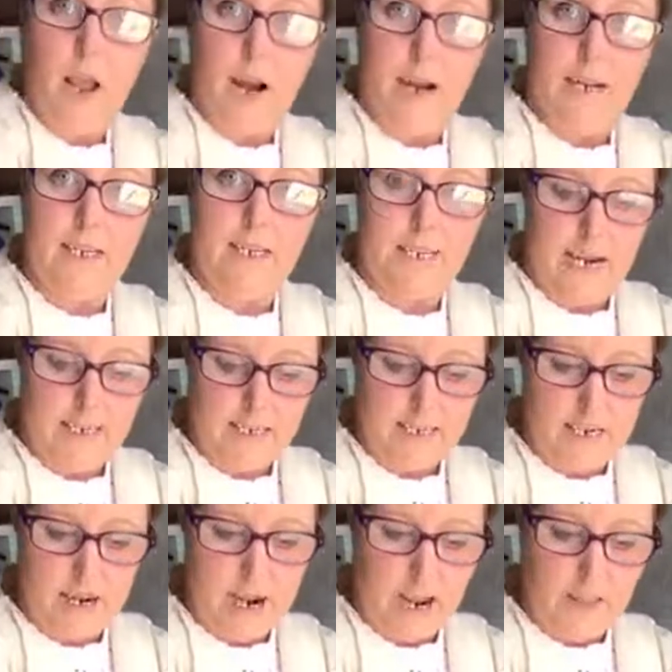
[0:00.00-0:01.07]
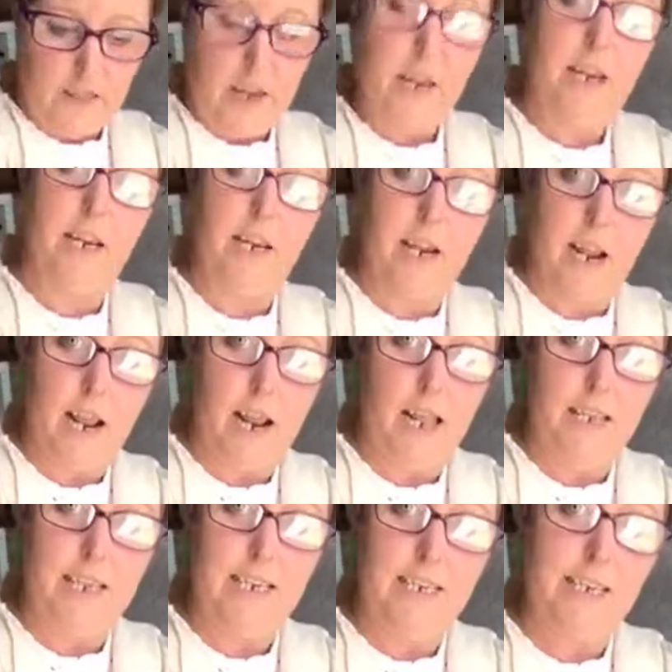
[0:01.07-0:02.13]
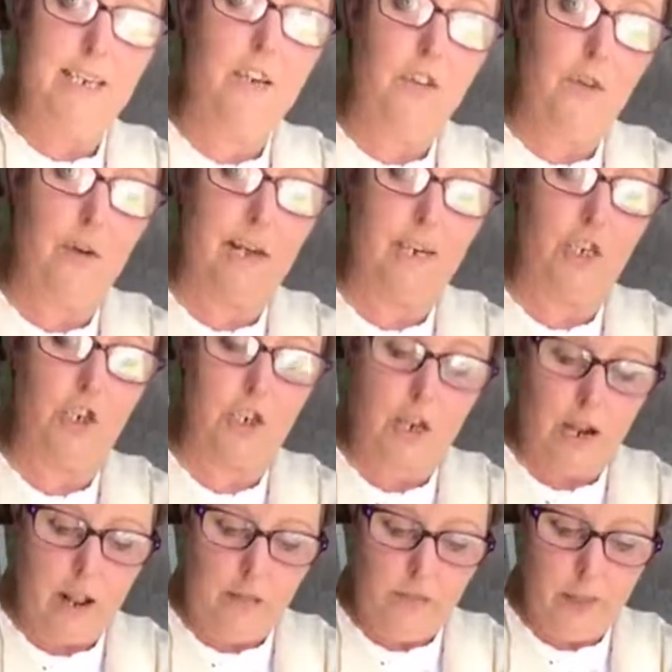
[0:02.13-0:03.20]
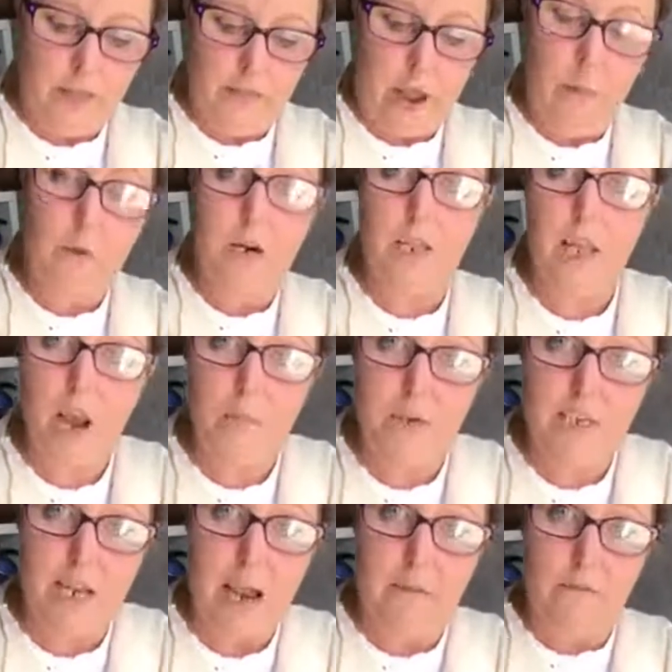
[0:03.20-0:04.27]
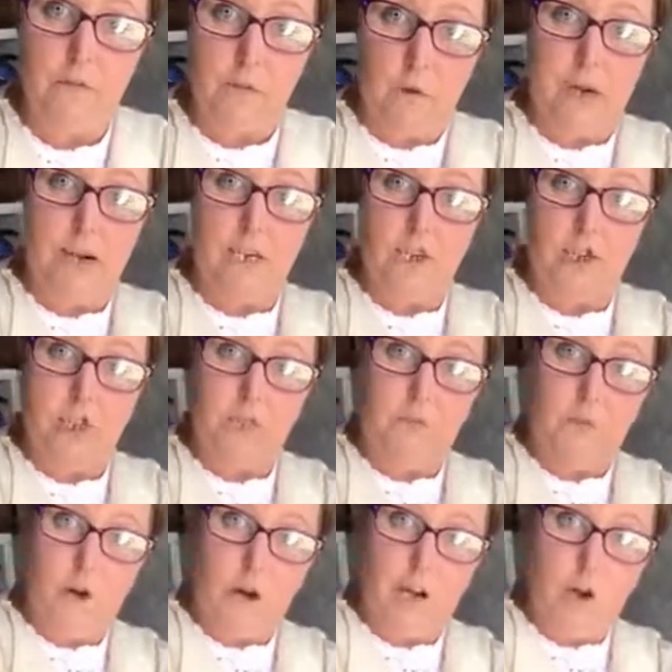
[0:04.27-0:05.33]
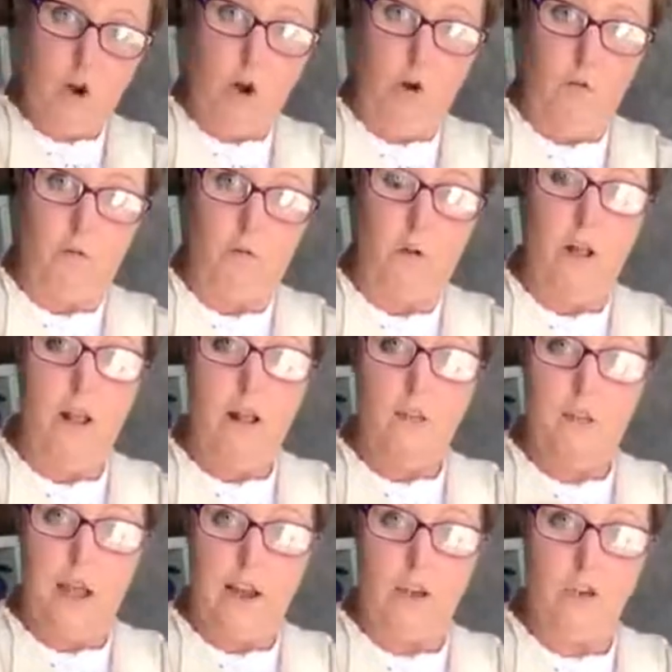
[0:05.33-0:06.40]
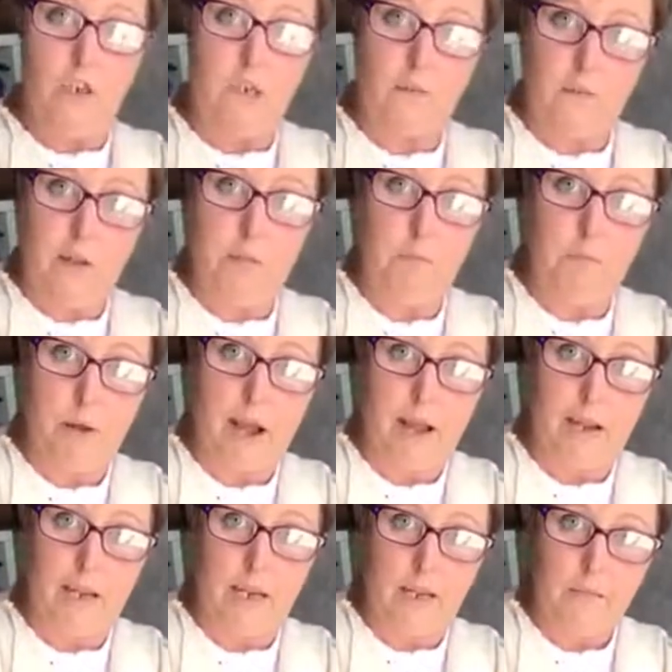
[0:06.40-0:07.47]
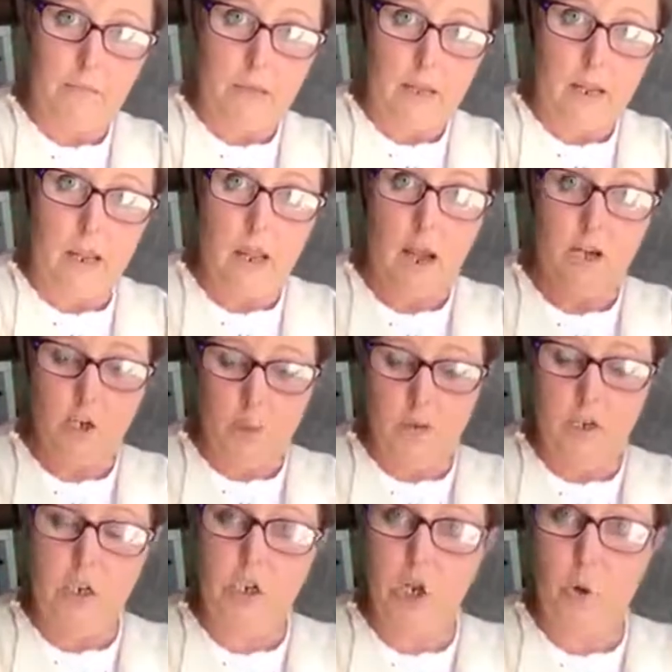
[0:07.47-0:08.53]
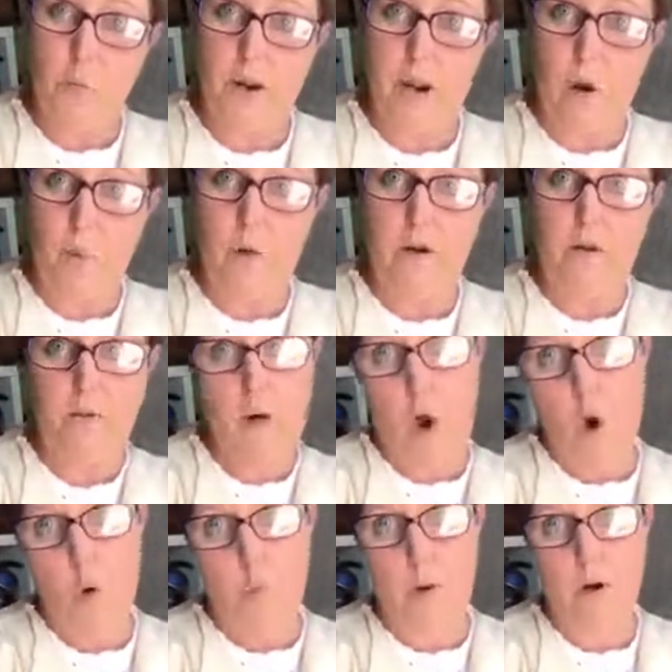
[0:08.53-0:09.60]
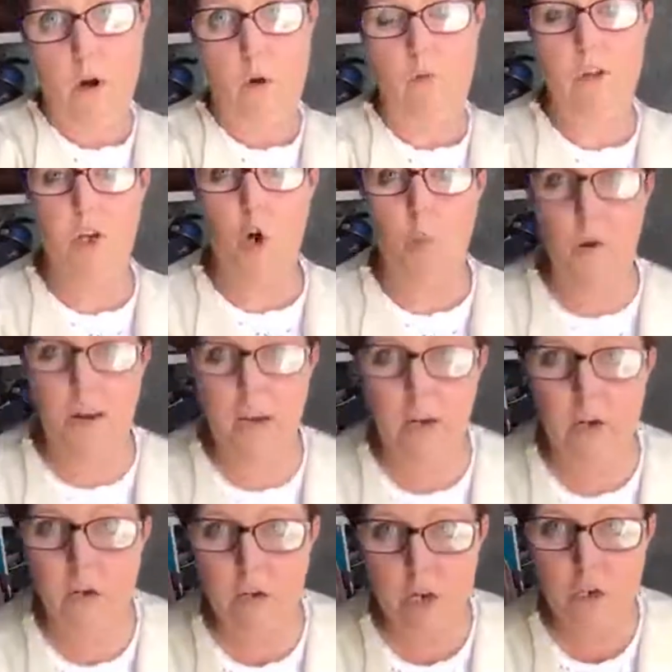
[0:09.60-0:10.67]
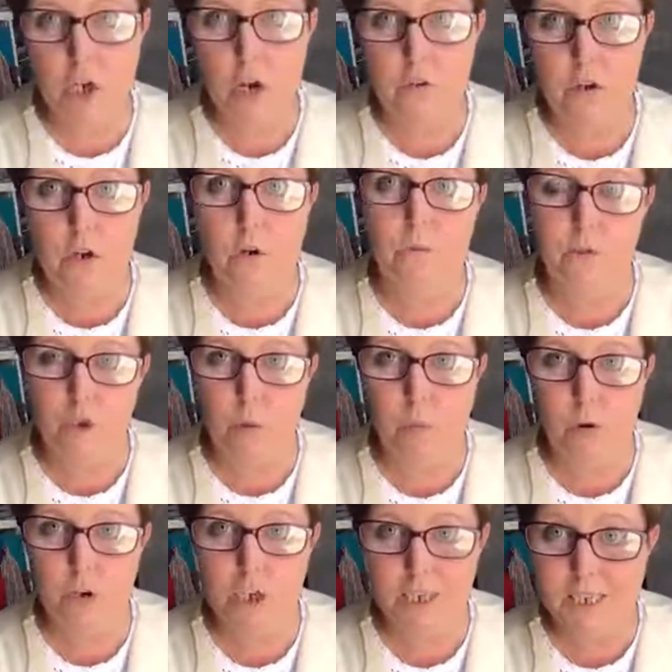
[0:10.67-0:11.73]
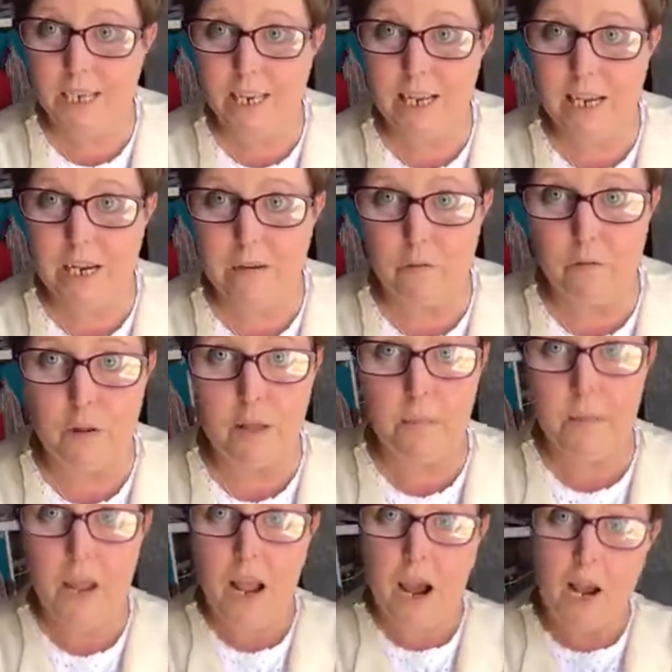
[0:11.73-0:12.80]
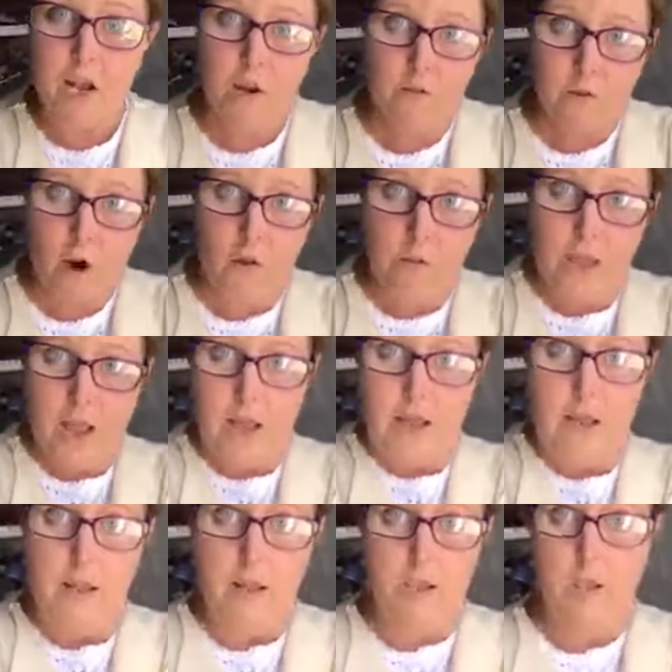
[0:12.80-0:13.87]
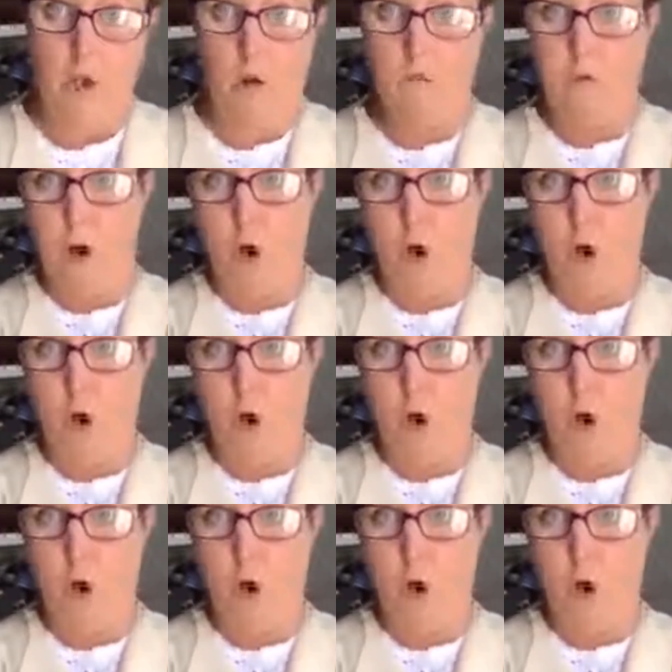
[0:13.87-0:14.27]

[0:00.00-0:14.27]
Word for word: and extending it, I think, in at least another inch. Then that would allow me to have three inches for a cuff that I can just flip back. I don't want to sew it. I want it open over. You know when you, you turn the cuffs up on your sleeve and you've got that sort of